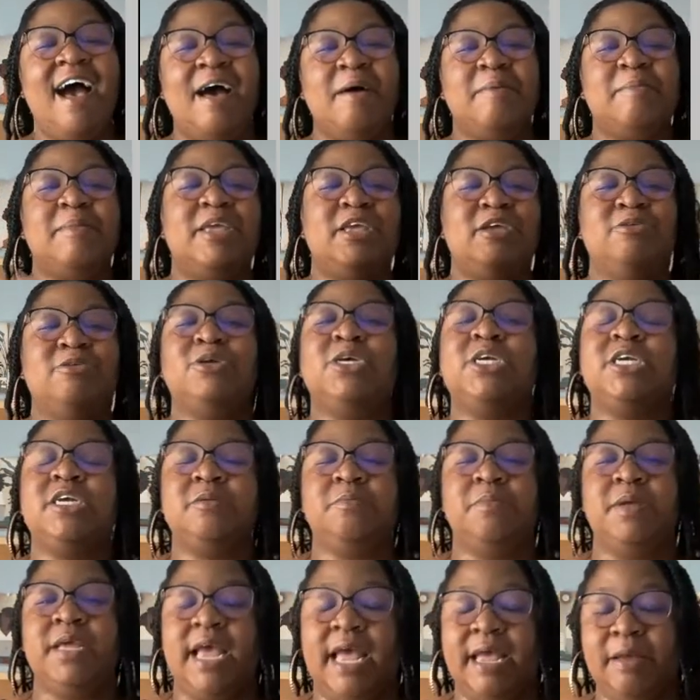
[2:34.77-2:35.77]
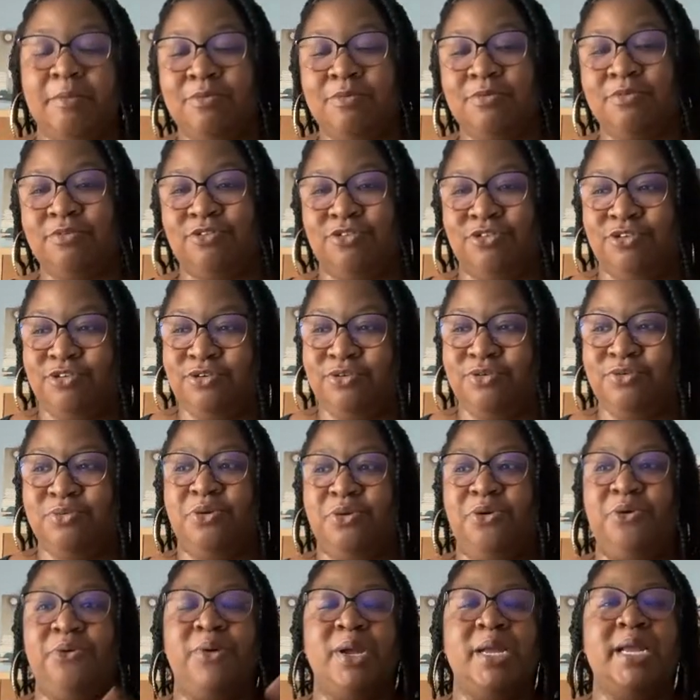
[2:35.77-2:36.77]
You should be able to
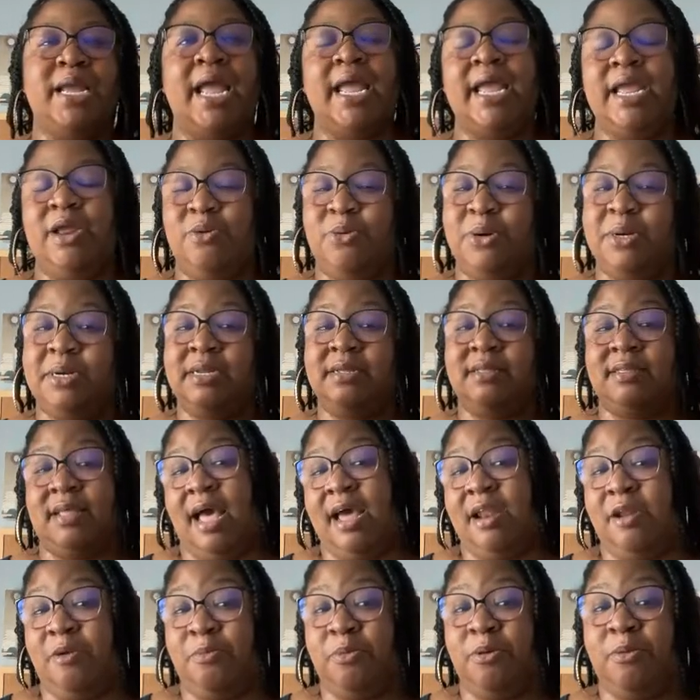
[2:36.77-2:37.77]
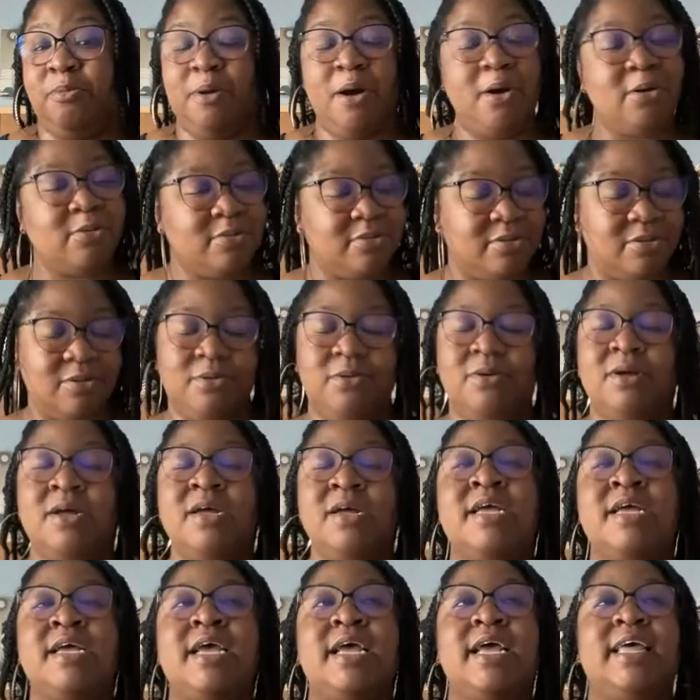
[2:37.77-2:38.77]
create or design a proposal
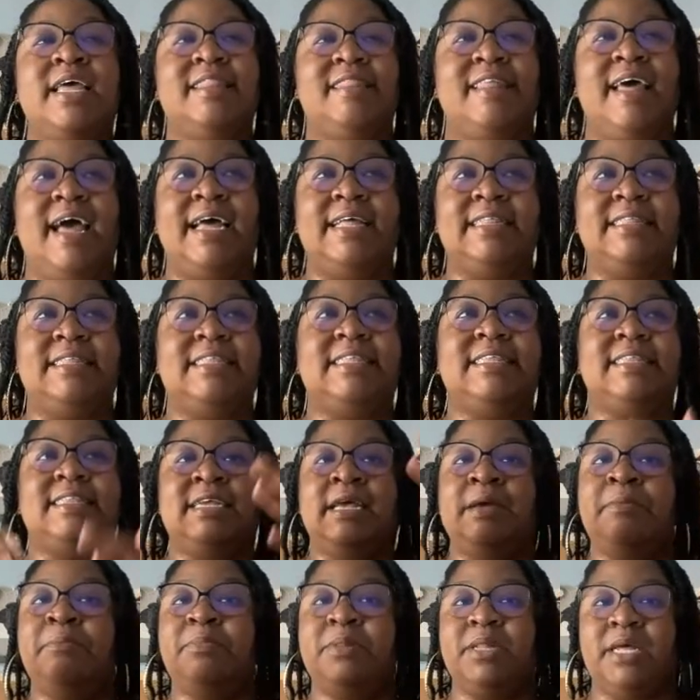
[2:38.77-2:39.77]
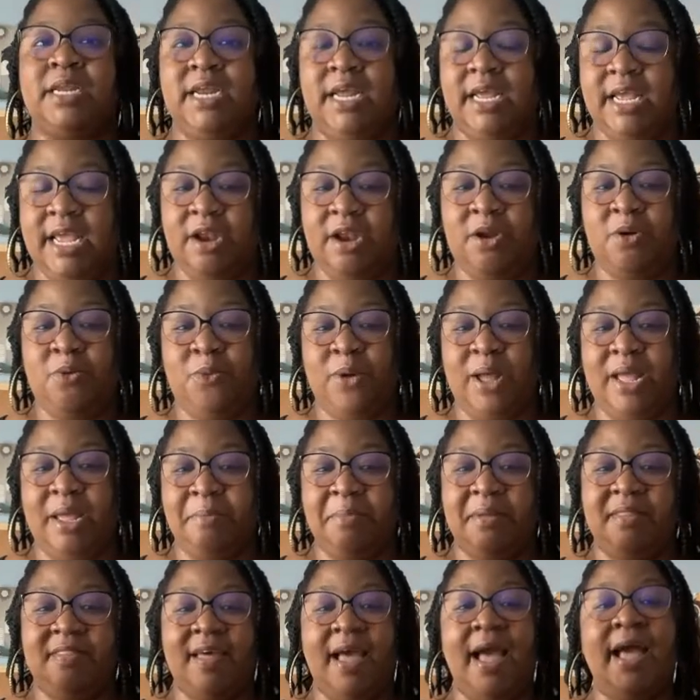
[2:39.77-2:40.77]
that's templated in a way,
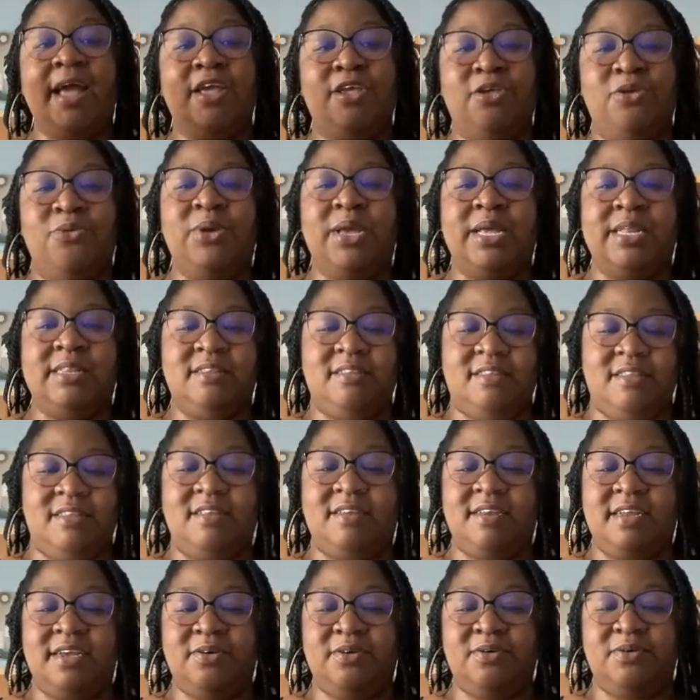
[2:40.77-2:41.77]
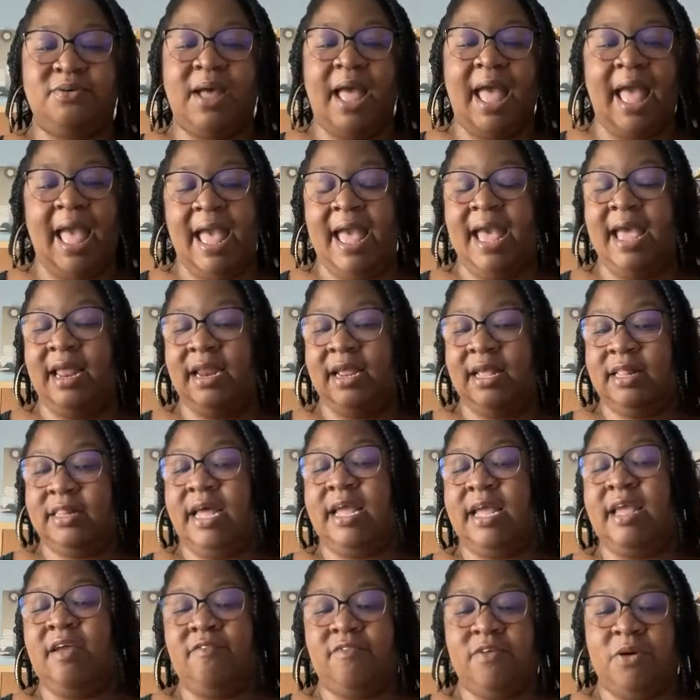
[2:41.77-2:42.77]
but that you can still add
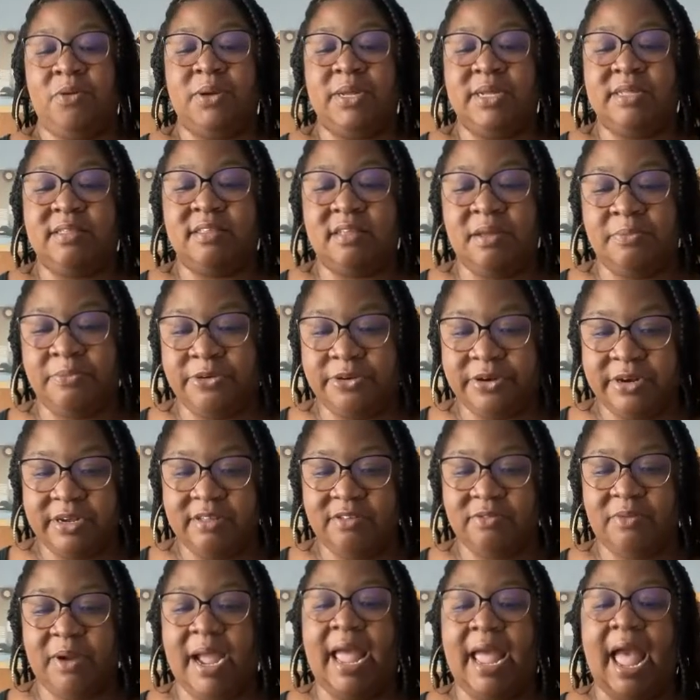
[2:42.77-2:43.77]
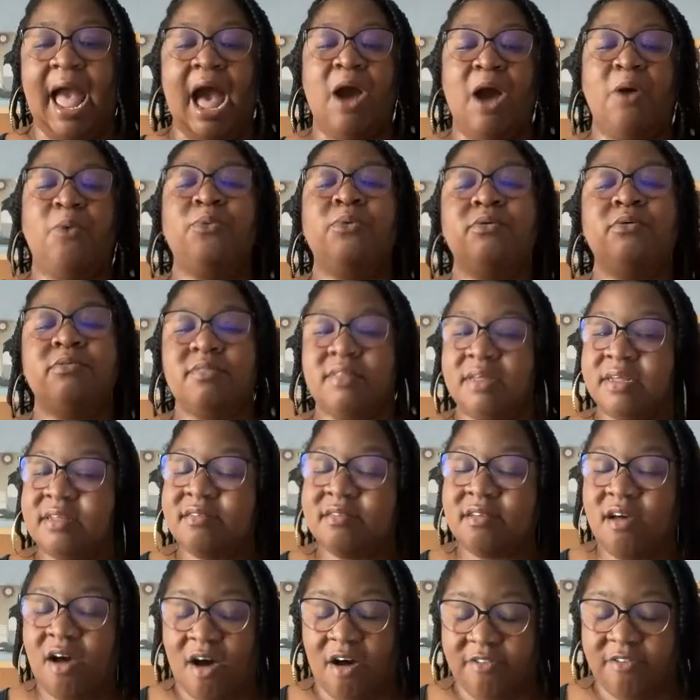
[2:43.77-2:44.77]
client focused summaries, right? How will this
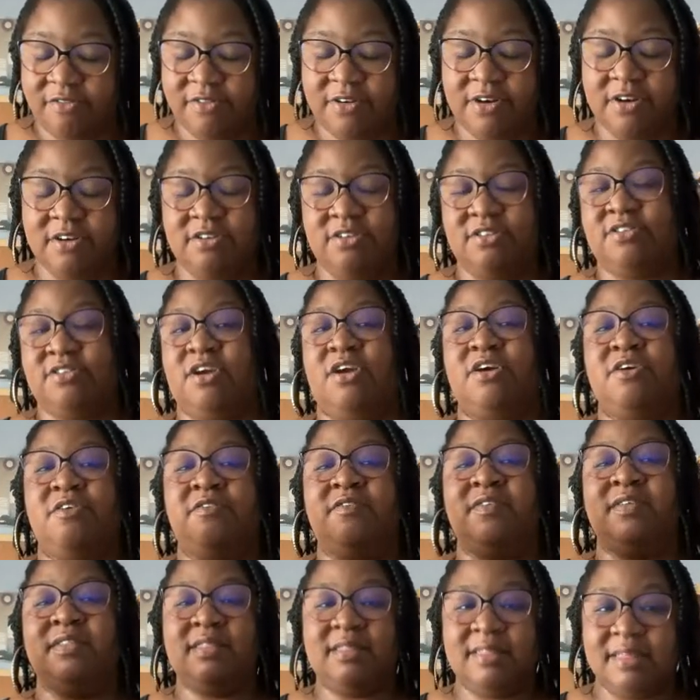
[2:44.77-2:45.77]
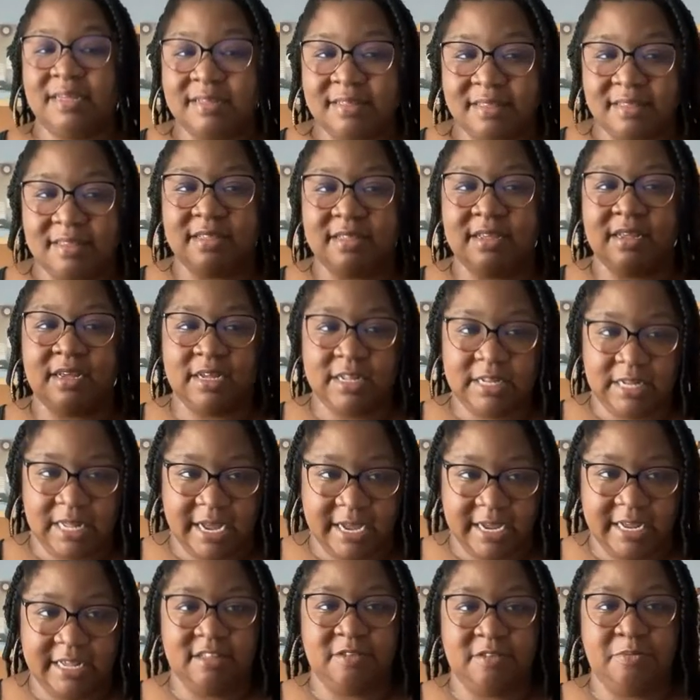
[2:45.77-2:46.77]
offer serve this
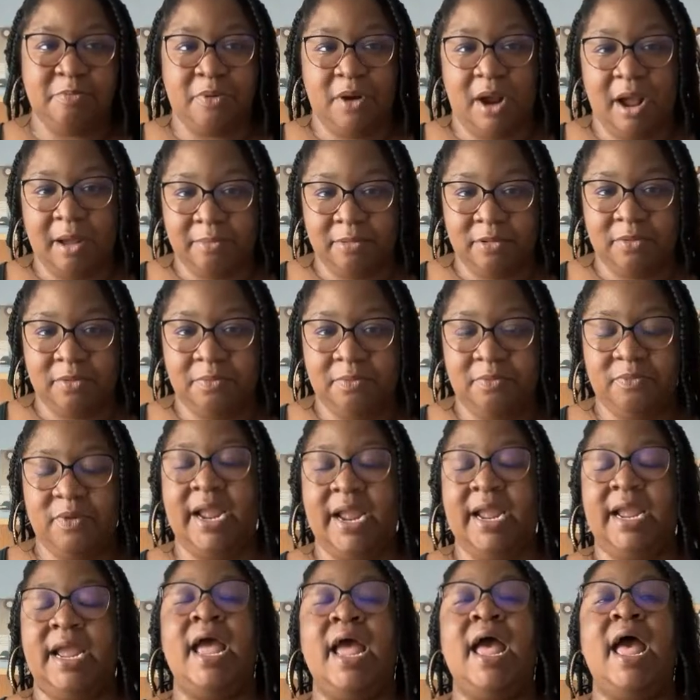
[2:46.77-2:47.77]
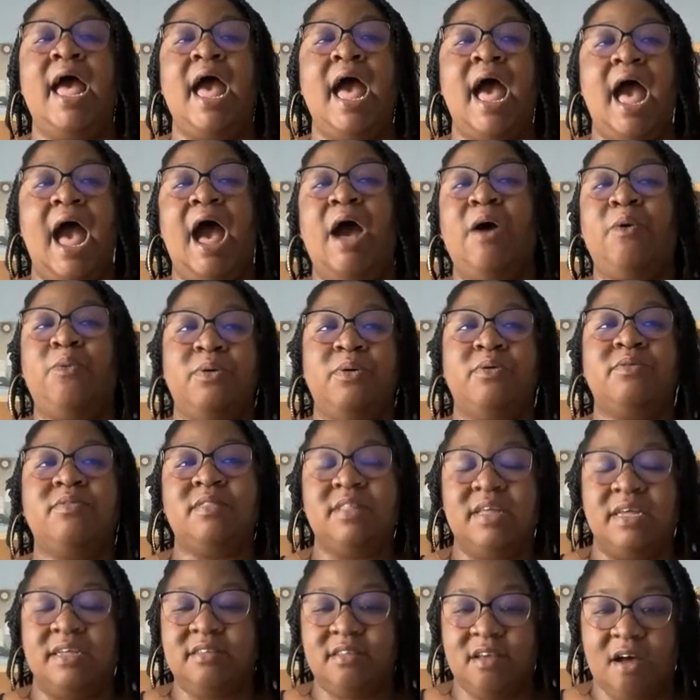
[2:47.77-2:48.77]
client's problem, right? How will
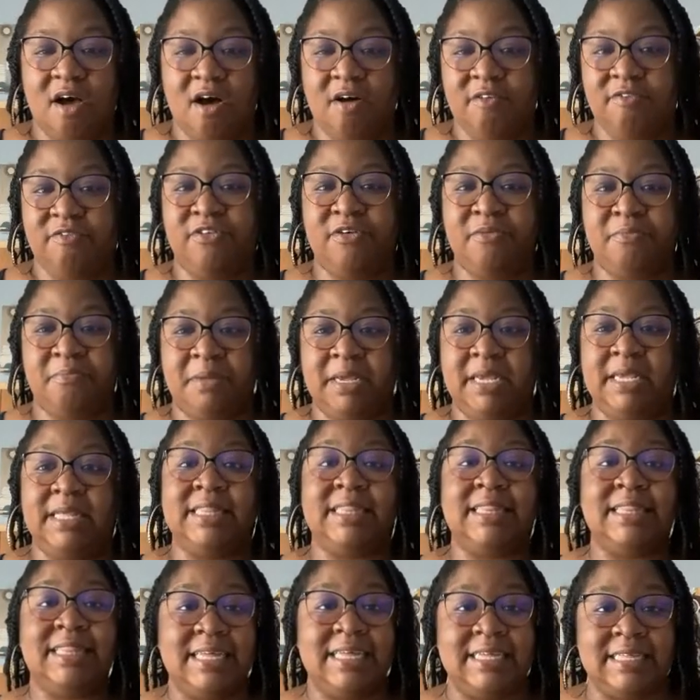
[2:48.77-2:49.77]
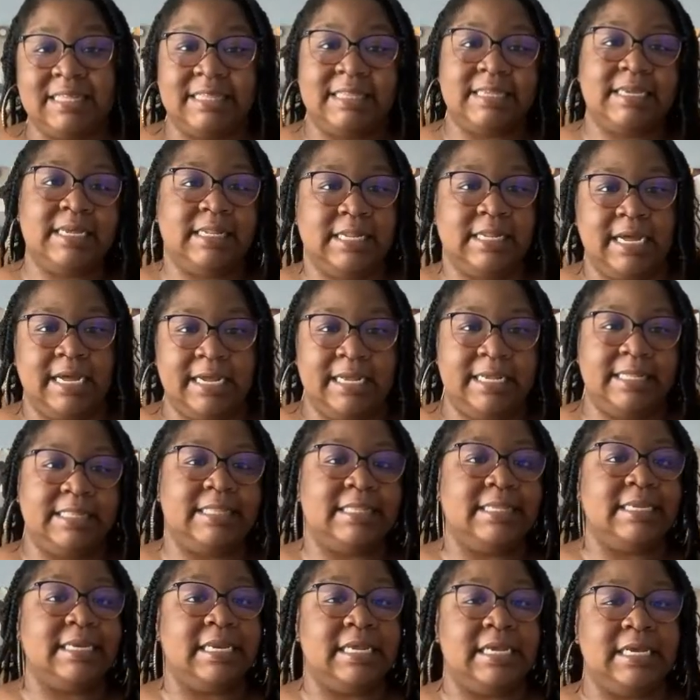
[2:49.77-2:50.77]
this offer meet this client's
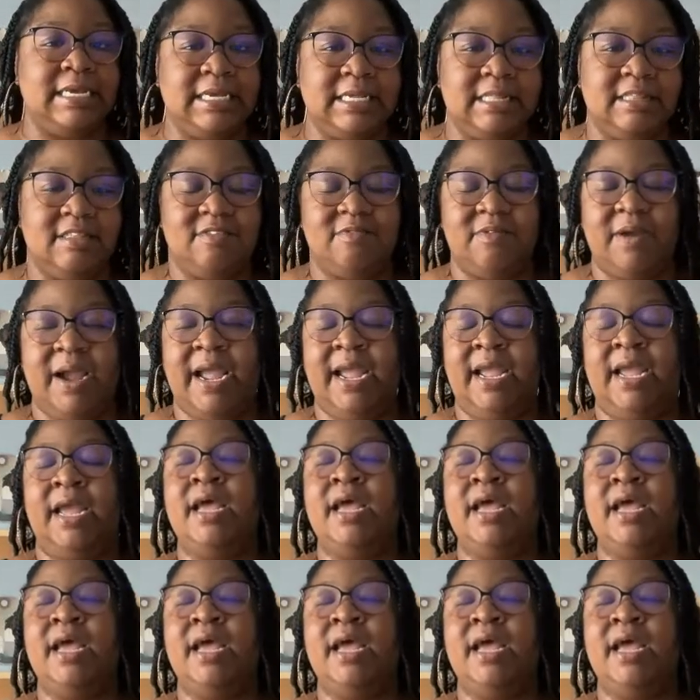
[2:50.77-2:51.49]
needs, right?